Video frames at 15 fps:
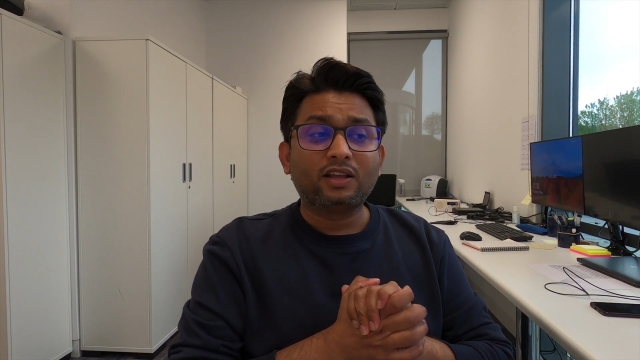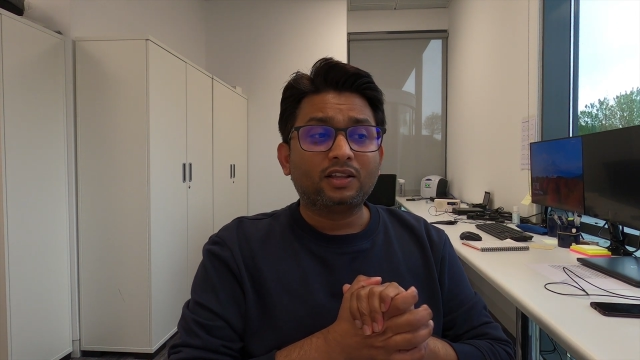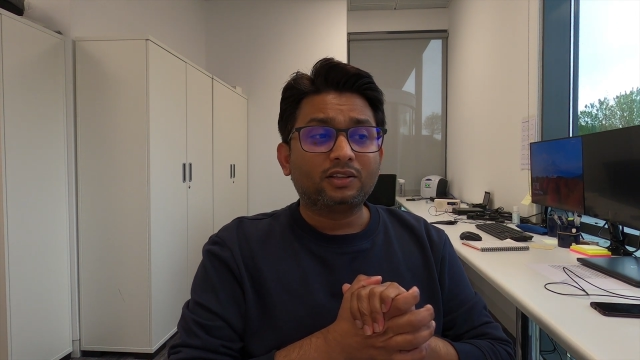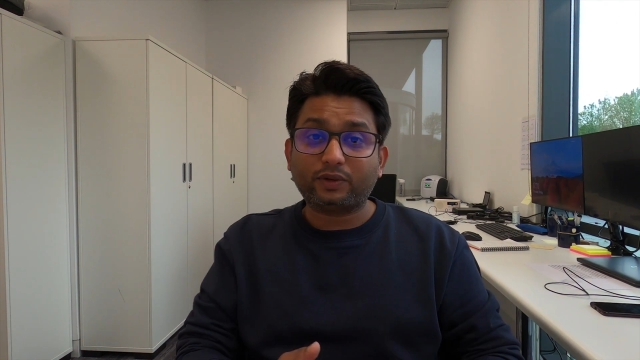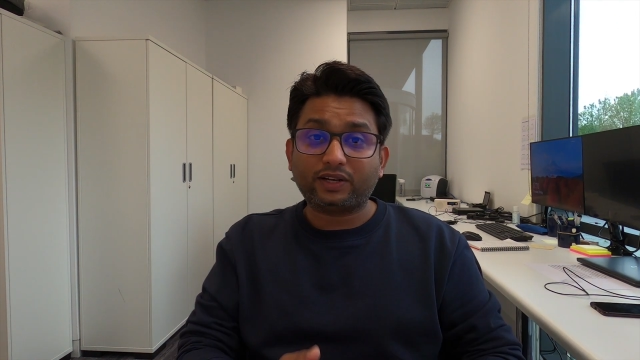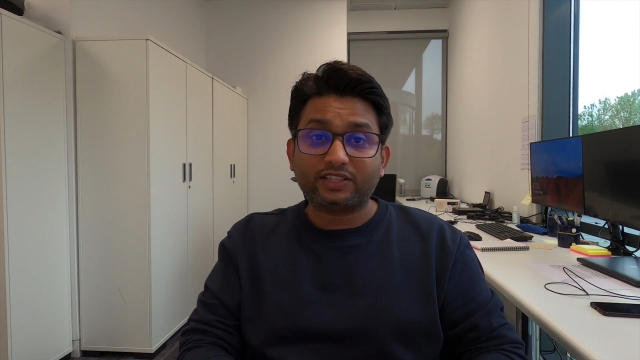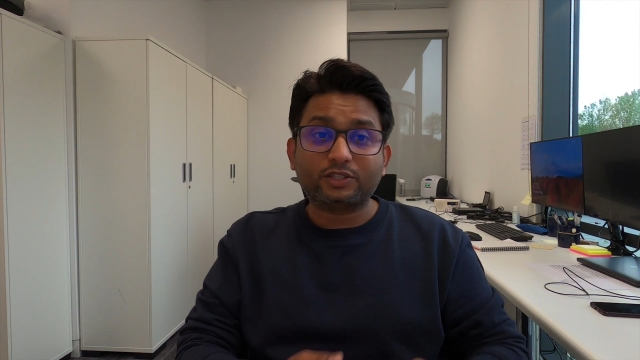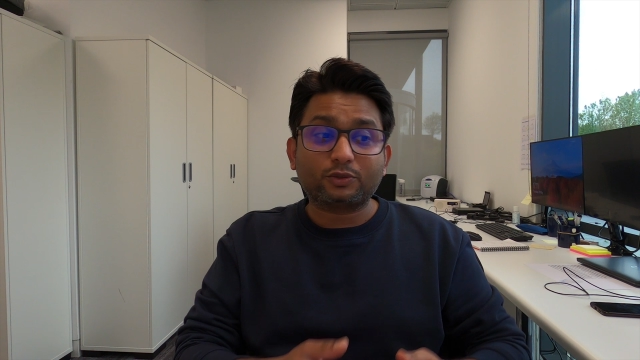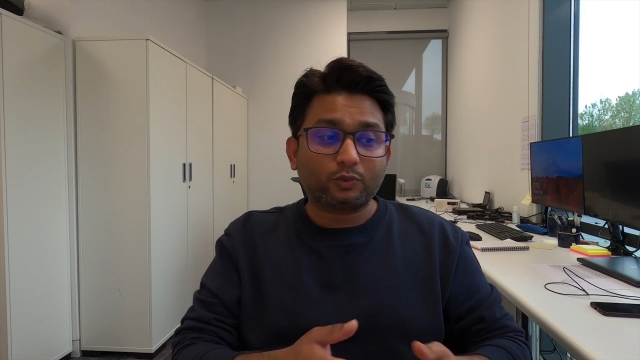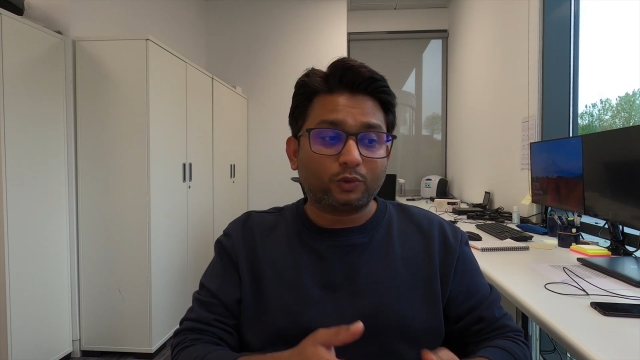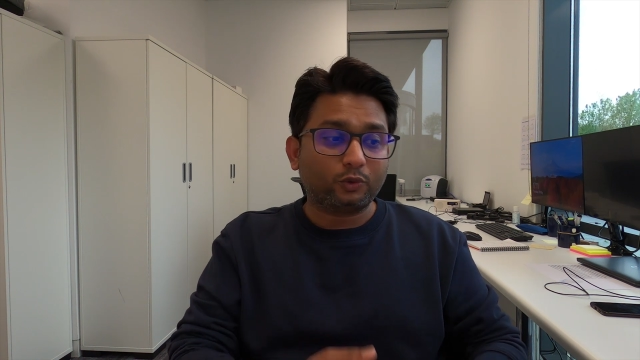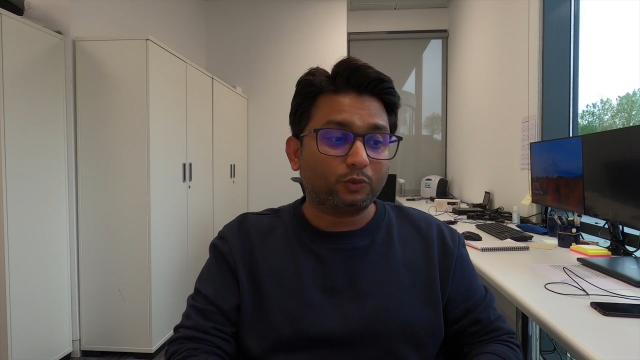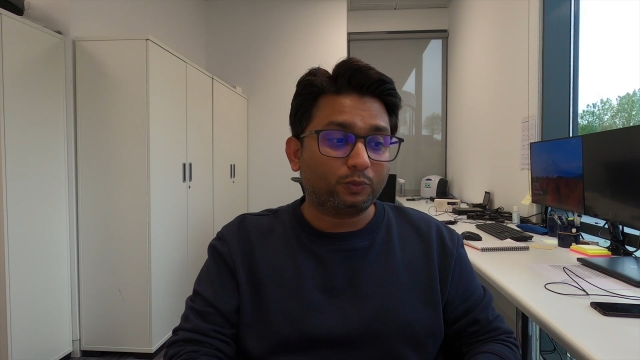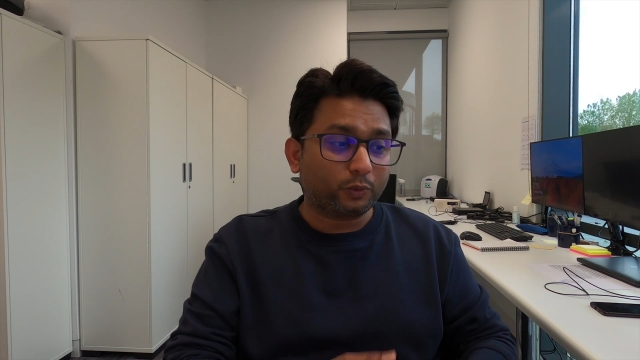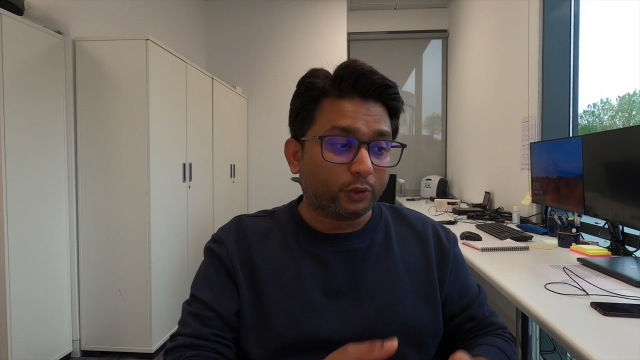But I just want
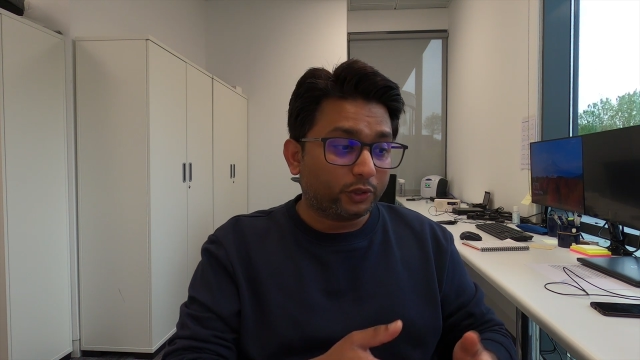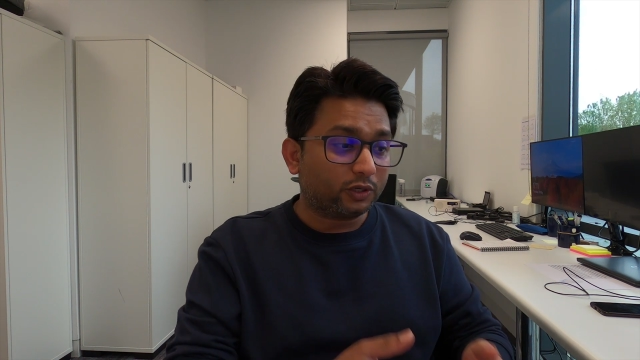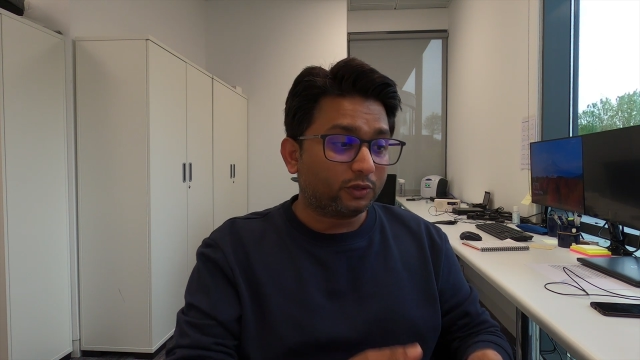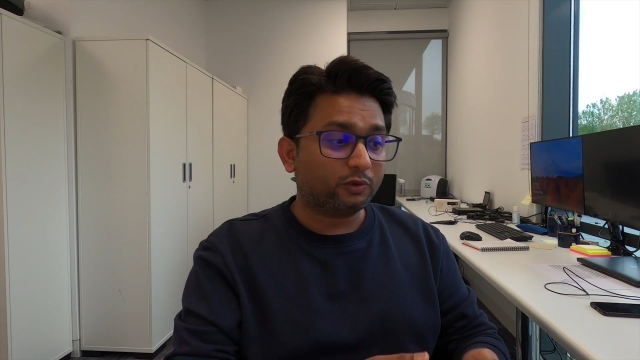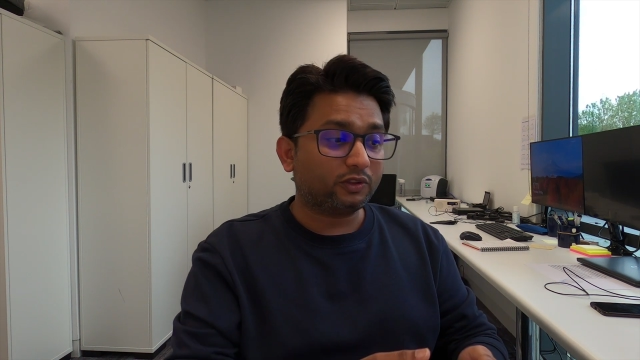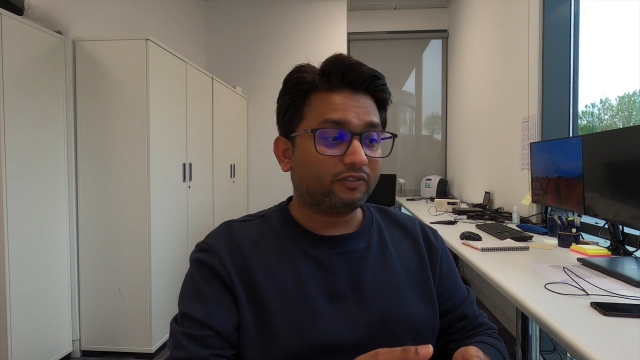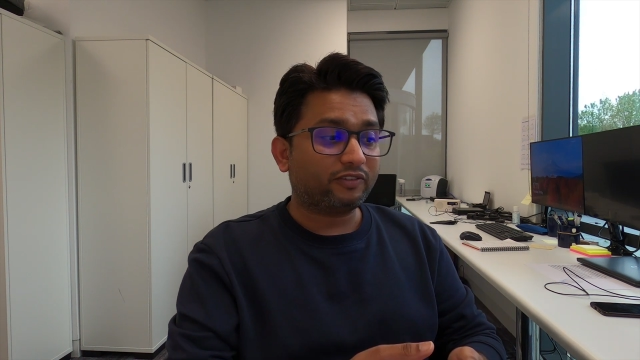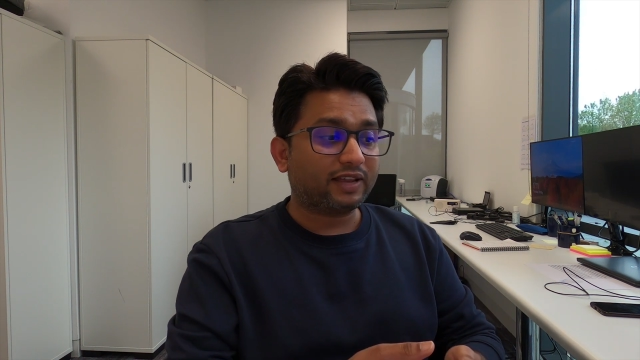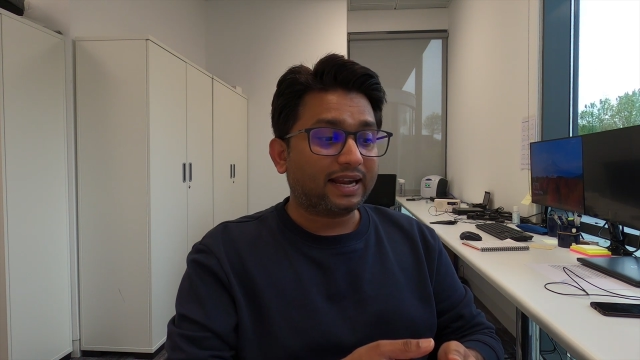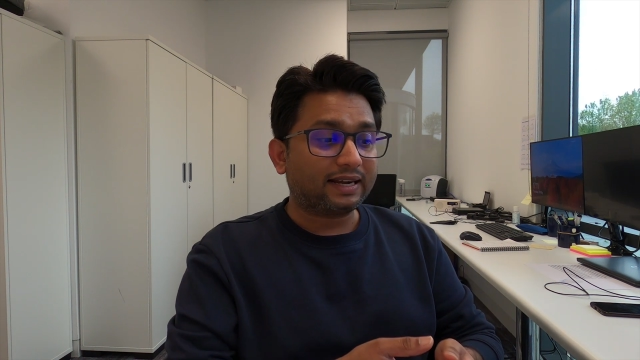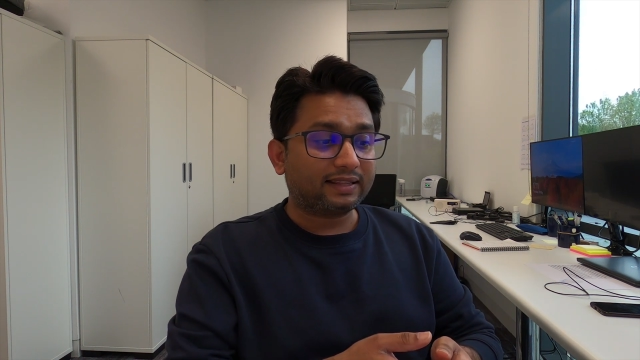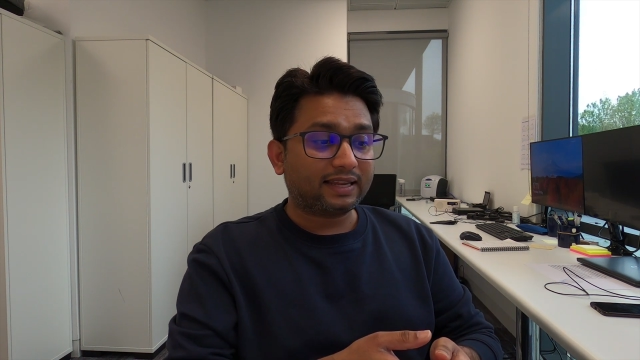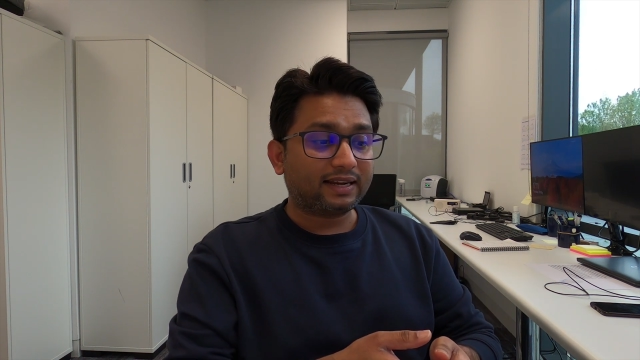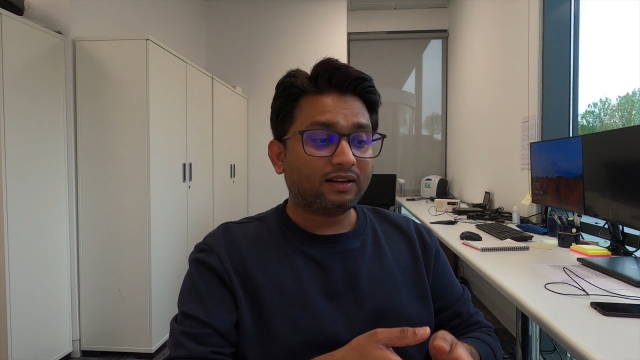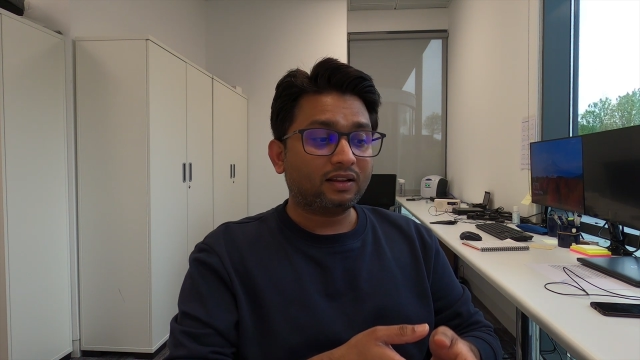to point out to the fact
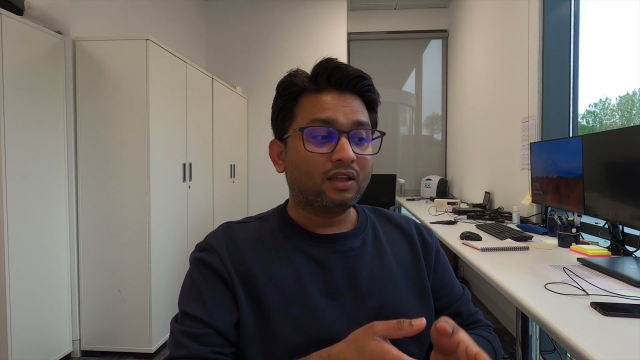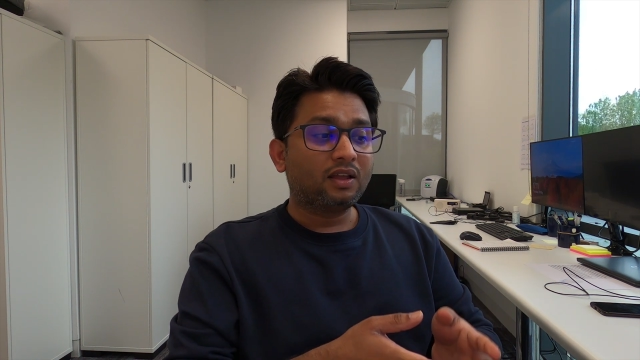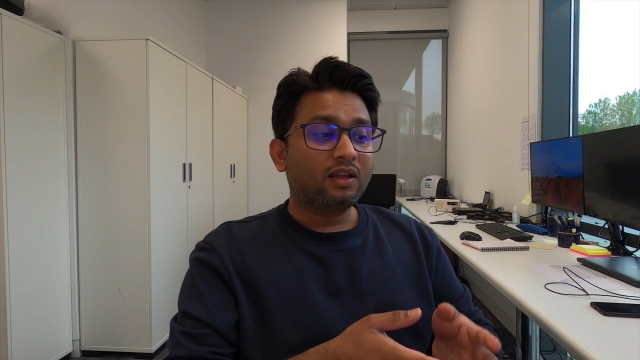that